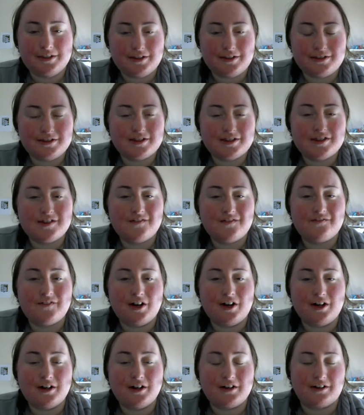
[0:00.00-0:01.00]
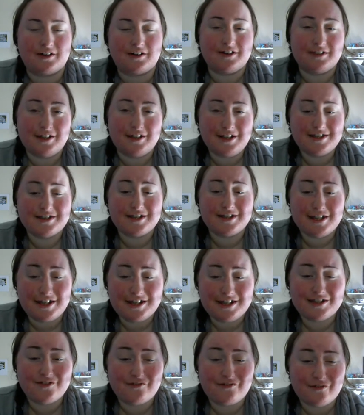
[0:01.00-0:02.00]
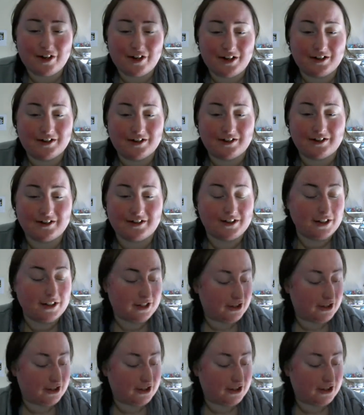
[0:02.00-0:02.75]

This is fun. This is fun.